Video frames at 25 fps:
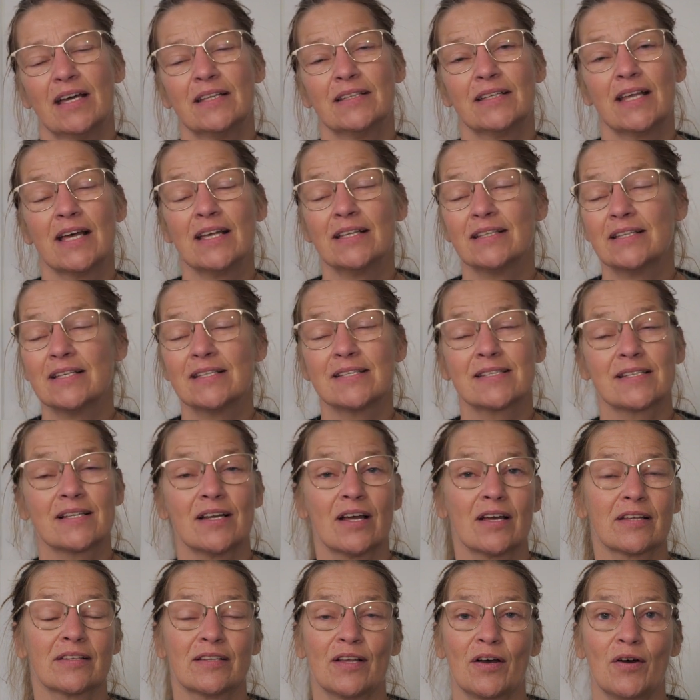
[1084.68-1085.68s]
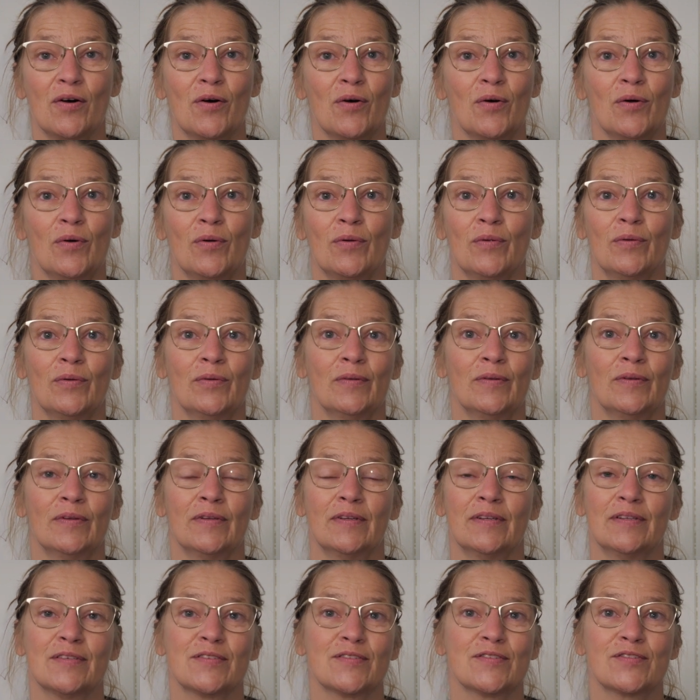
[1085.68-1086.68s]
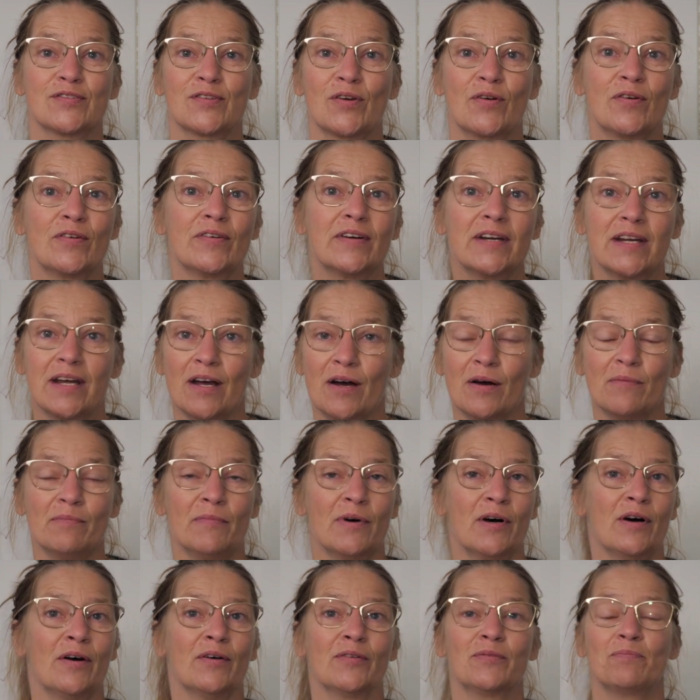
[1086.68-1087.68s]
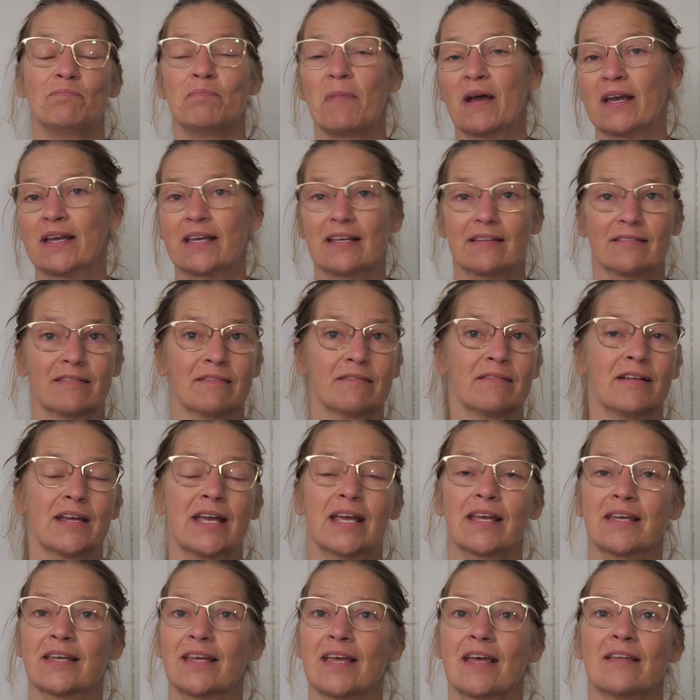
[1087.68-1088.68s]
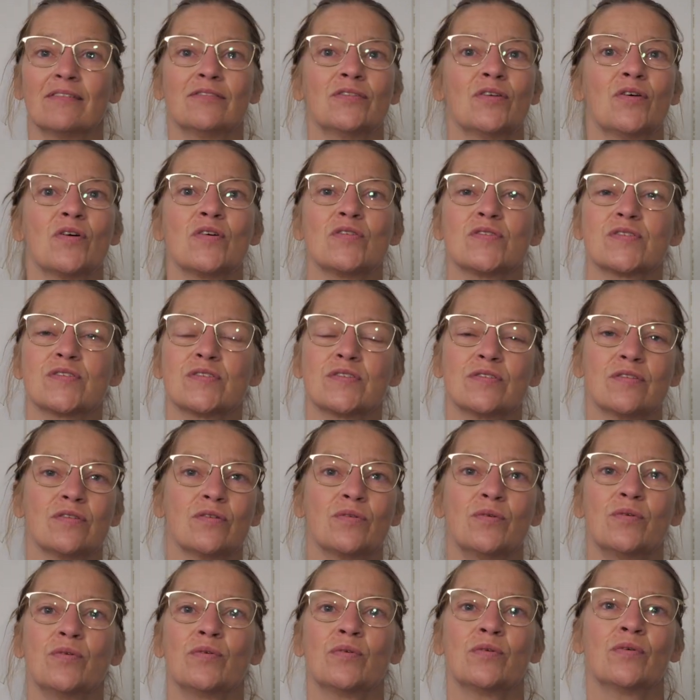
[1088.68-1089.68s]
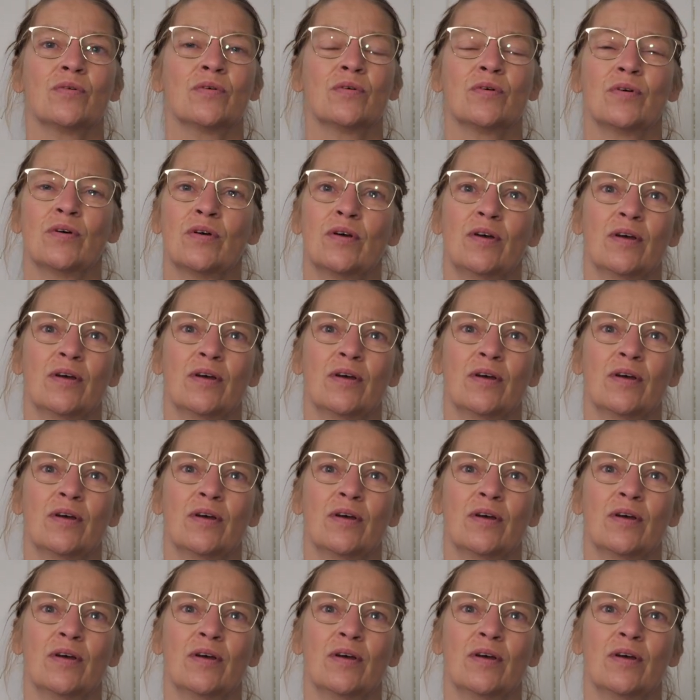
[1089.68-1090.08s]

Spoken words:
then it's like the whole story about back in the ring and Nøsen, who